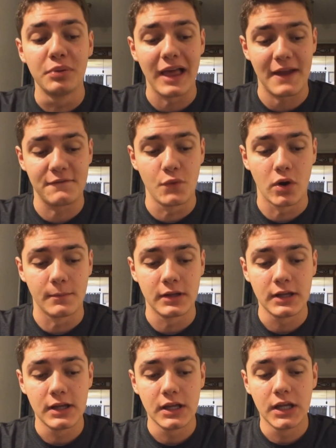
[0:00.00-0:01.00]
platform.
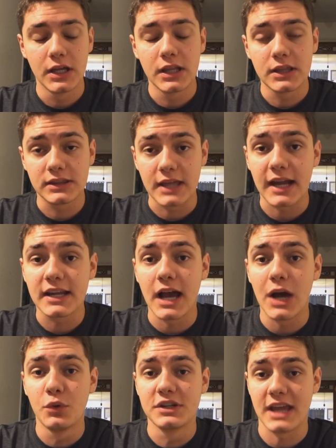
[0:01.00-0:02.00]
That
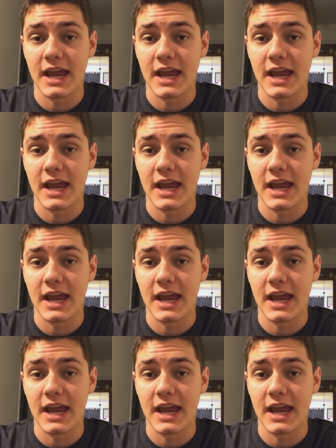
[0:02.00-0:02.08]
God was